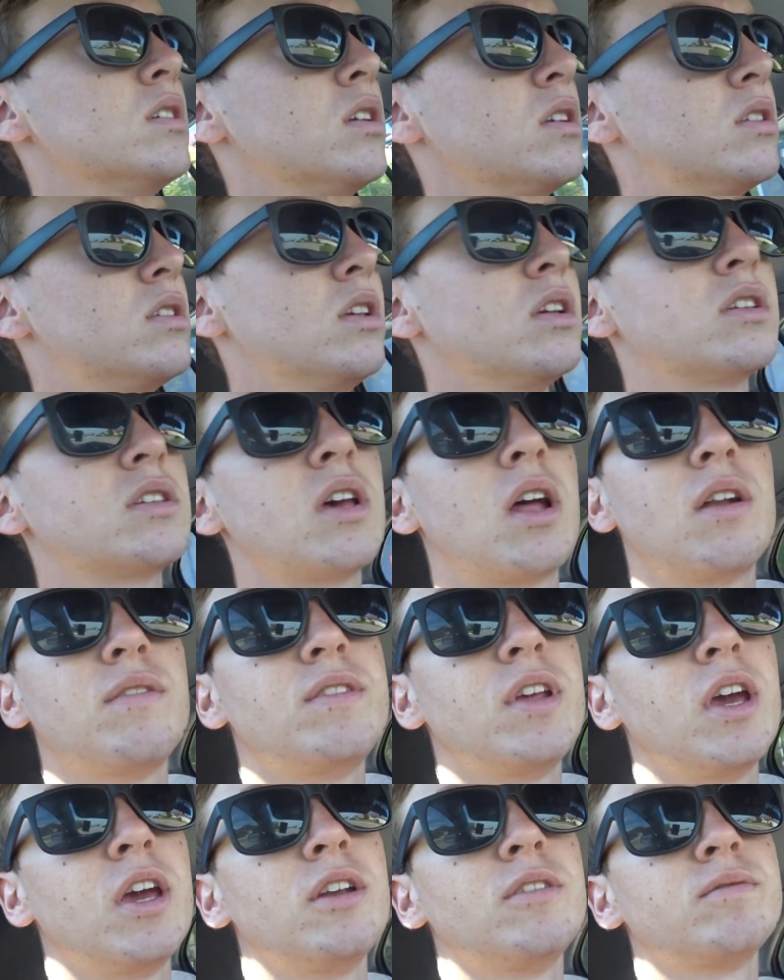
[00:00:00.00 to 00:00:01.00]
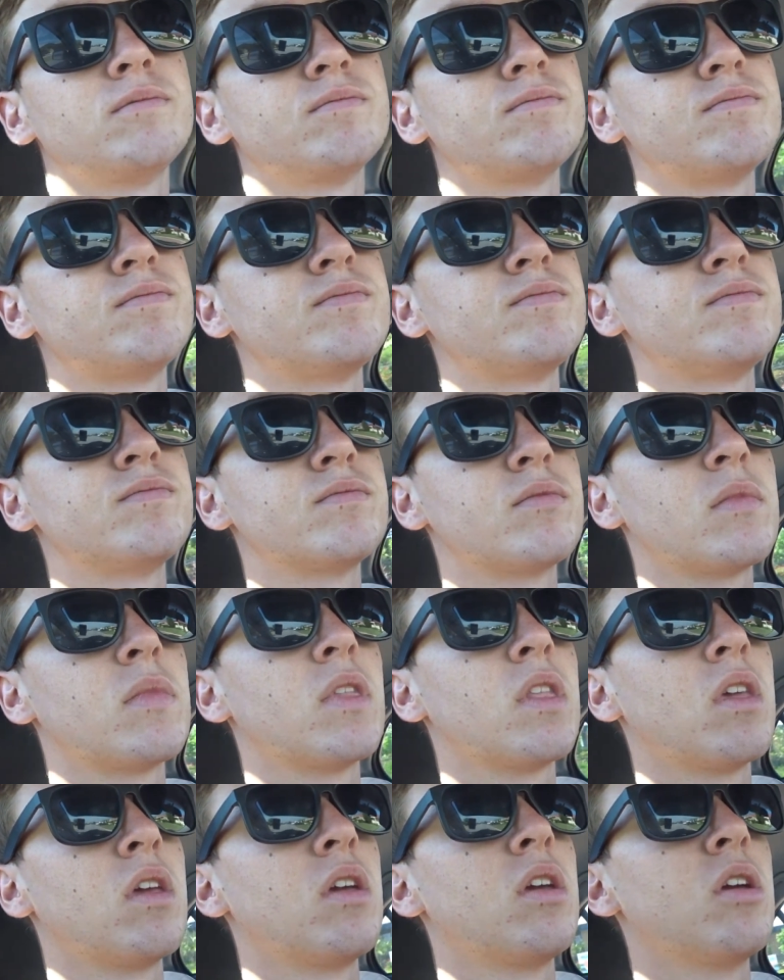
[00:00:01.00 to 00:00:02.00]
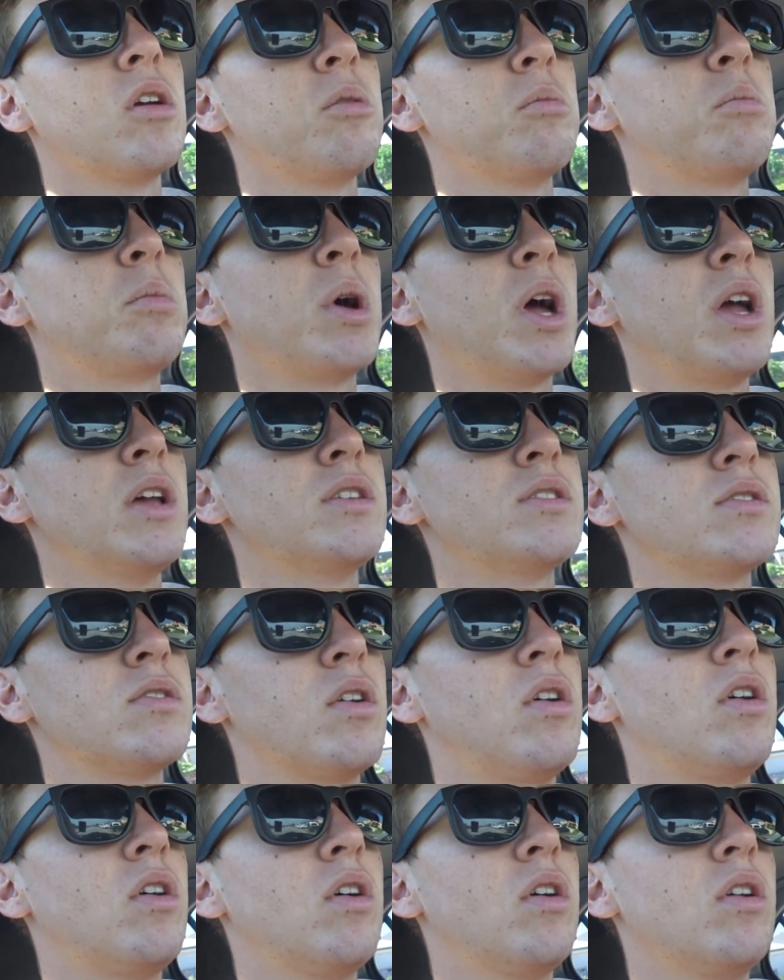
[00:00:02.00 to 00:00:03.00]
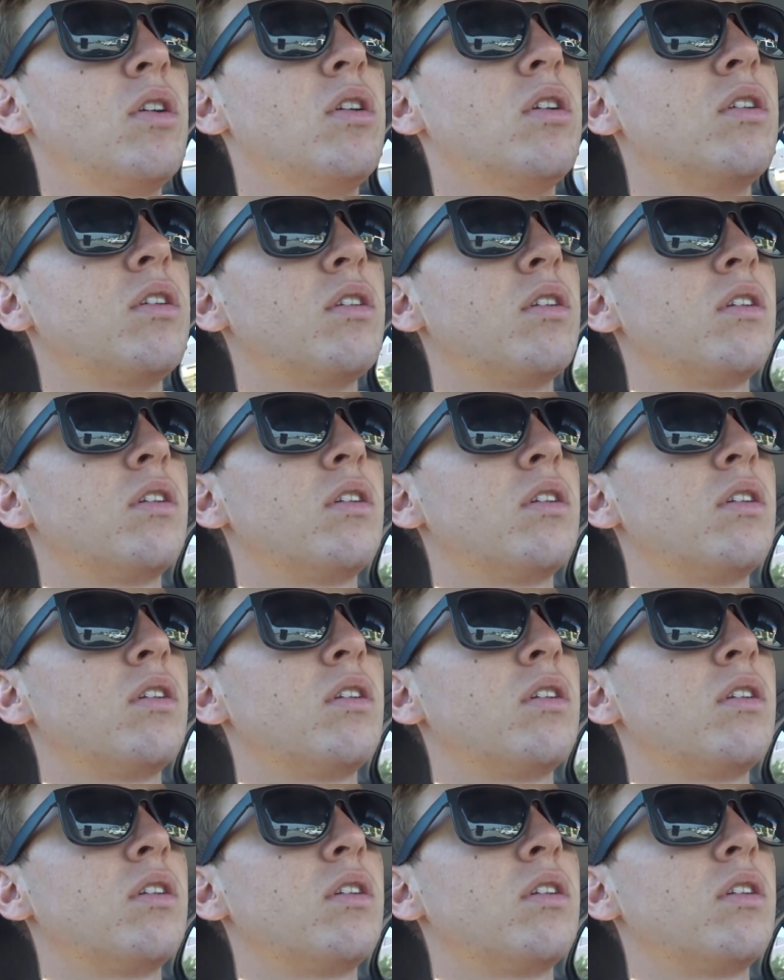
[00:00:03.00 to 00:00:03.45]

6 out of 10 based on